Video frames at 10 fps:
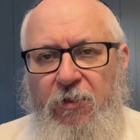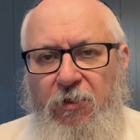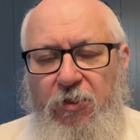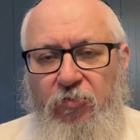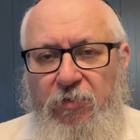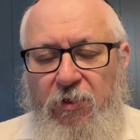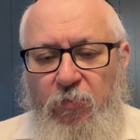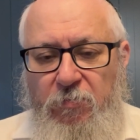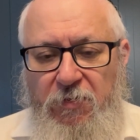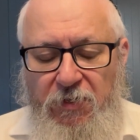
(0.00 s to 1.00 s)
Each day
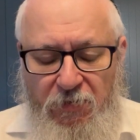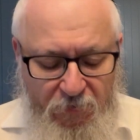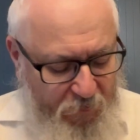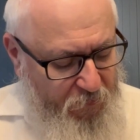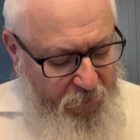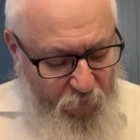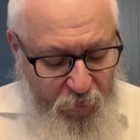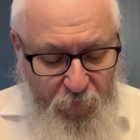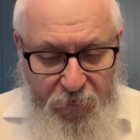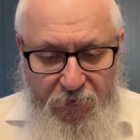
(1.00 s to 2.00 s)
we begin with
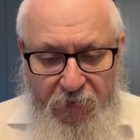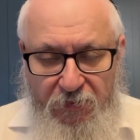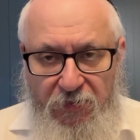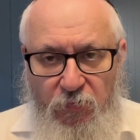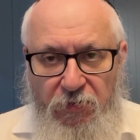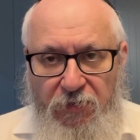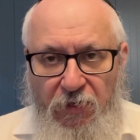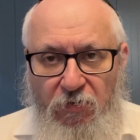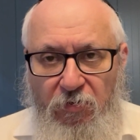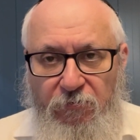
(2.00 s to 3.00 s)
Modeh Ani. We thank
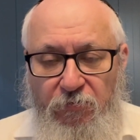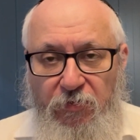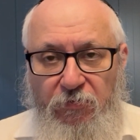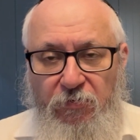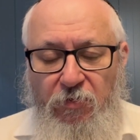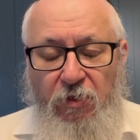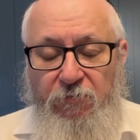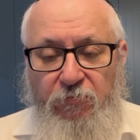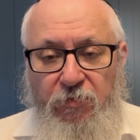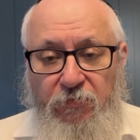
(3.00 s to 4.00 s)
God
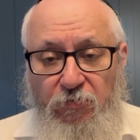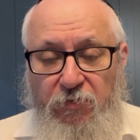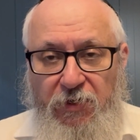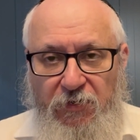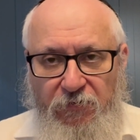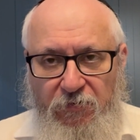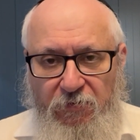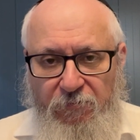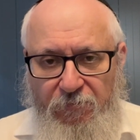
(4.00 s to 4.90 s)
for returning our soul.